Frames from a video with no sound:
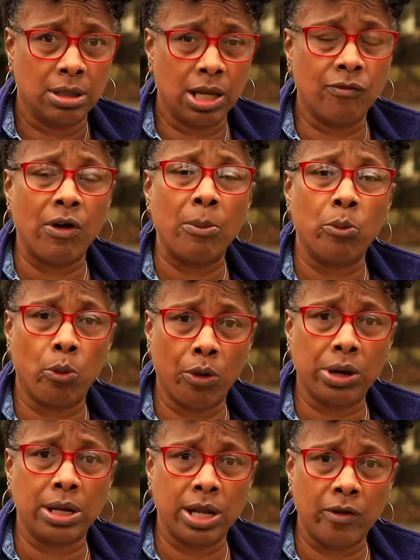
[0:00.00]
If I'm
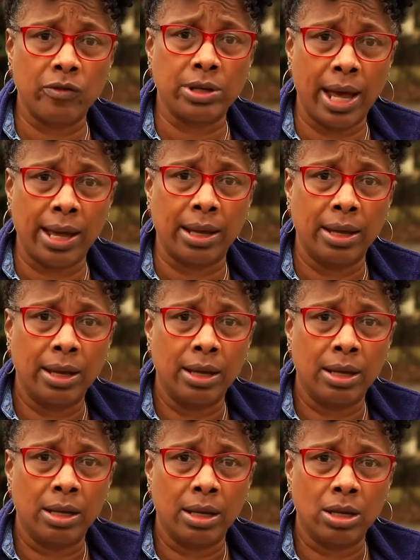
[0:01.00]
working every day,
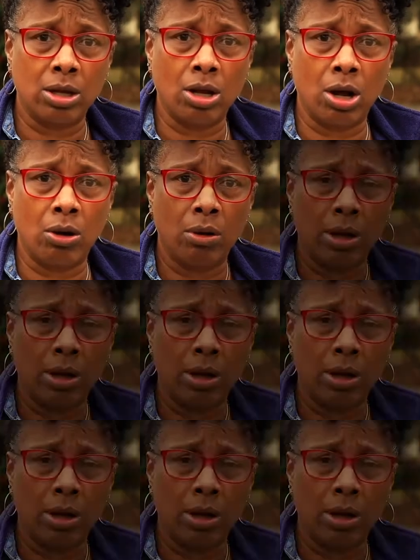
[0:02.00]
you know,